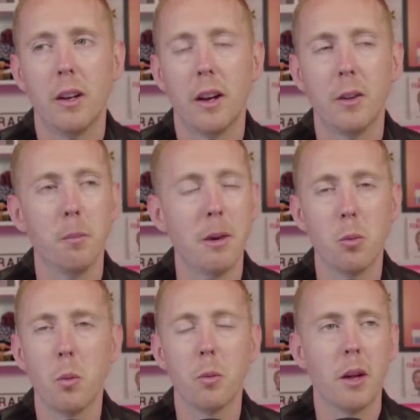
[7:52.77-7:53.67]
And that
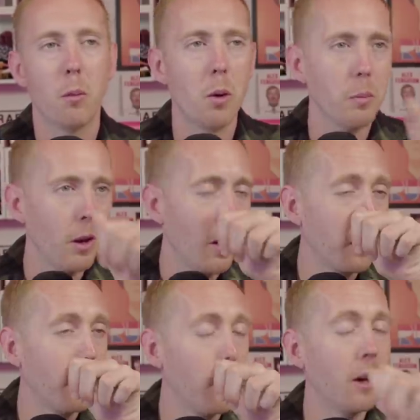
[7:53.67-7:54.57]
maybe there won't be like
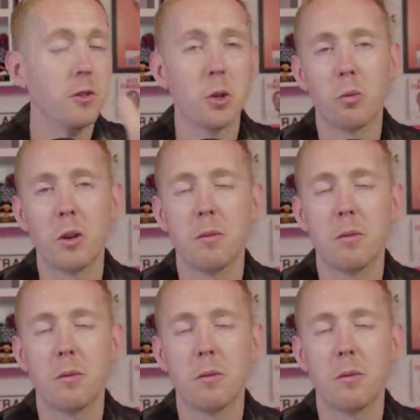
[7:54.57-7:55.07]
another like two, three,